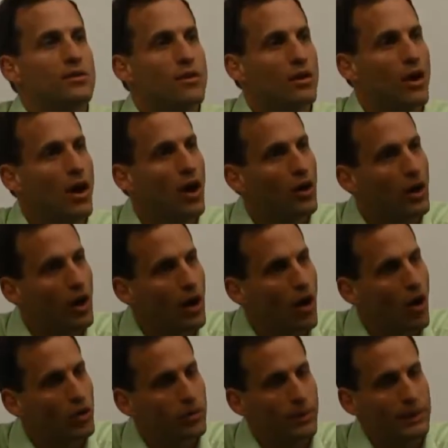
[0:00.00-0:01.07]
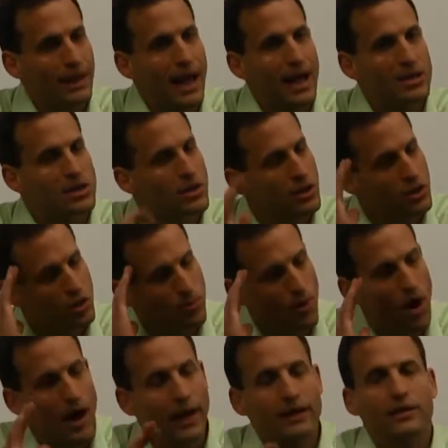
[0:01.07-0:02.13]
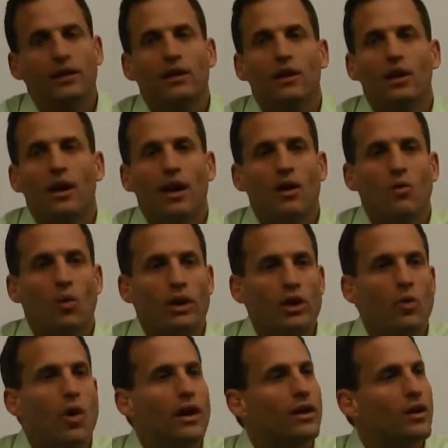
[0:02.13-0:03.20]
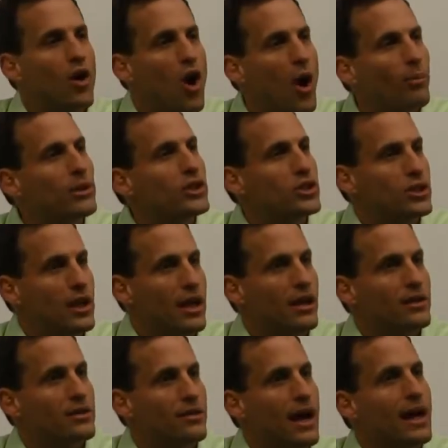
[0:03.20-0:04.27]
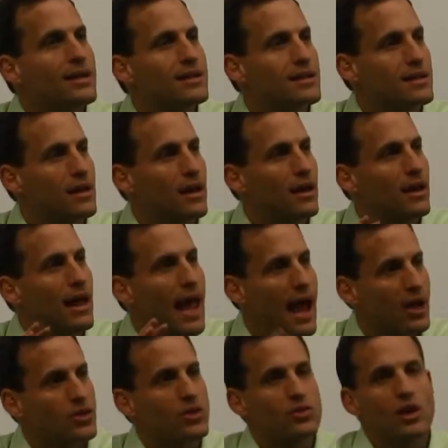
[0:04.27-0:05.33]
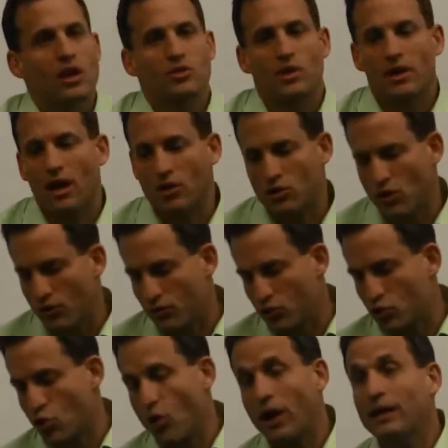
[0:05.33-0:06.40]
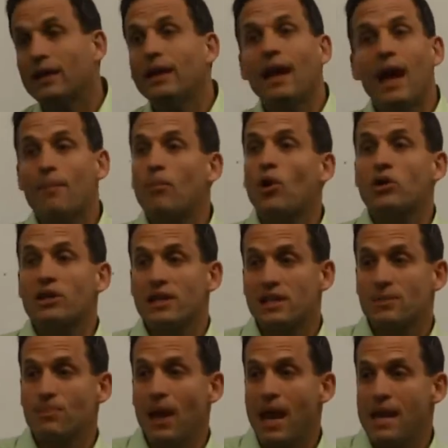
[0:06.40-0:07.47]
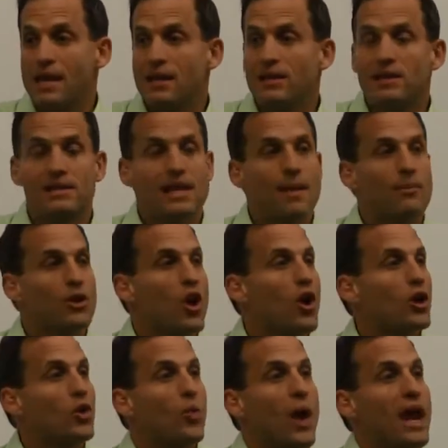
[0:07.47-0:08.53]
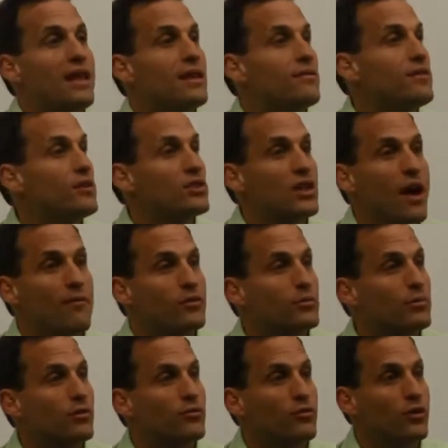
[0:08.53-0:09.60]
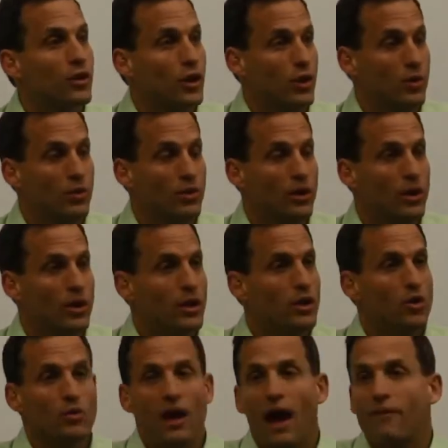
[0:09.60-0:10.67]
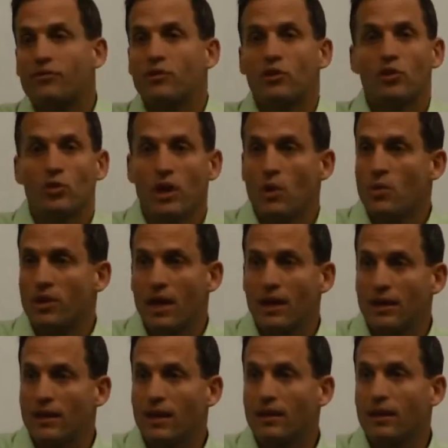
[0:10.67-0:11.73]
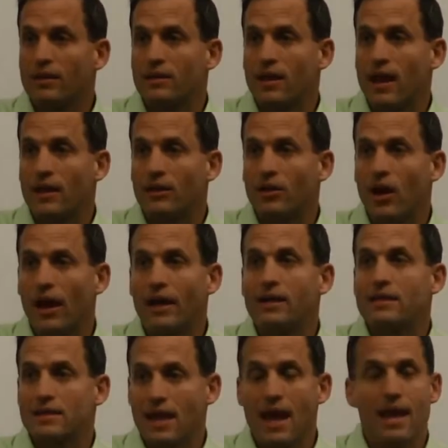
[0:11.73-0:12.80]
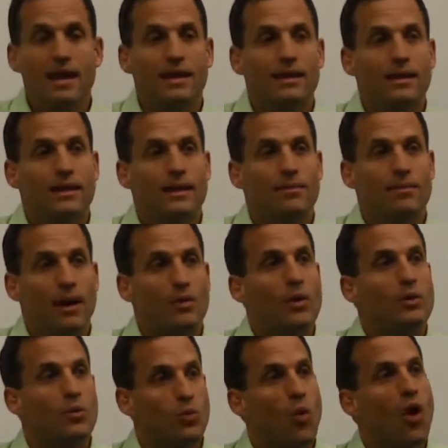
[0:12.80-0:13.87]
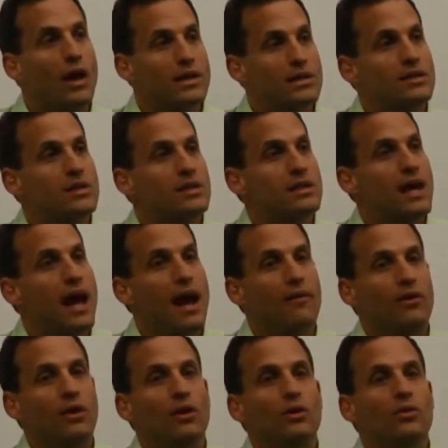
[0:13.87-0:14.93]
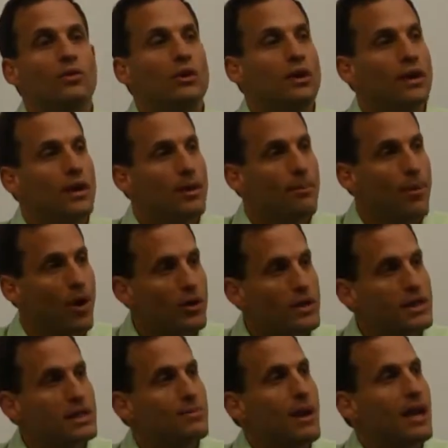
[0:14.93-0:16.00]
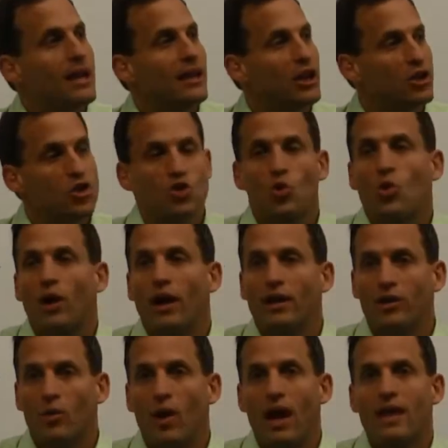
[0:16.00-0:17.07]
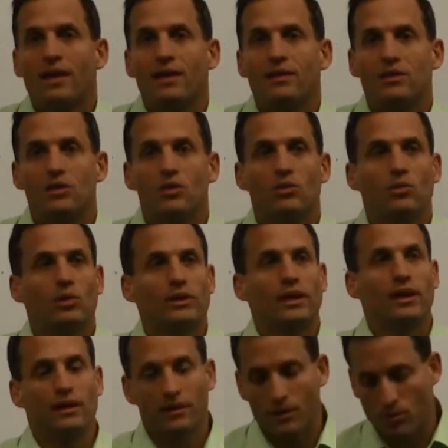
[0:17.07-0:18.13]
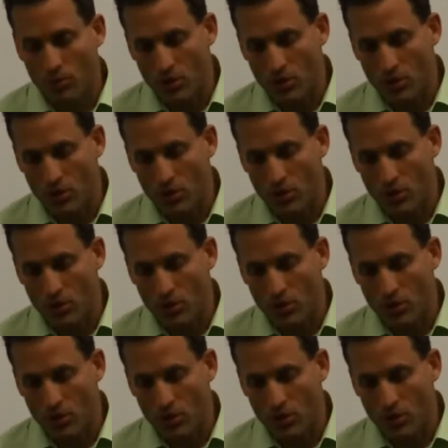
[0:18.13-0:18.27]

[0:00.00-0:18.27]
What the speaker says: and then I'll ultimately ask you in your mind, what do you want to accomplish today? So that's the exercise right now. So join and participate in the seminar in a way that feels comfortable for you. You don't have to agree with anything that Ed and I say, but we want to just have you participate and enjoy in the way that you really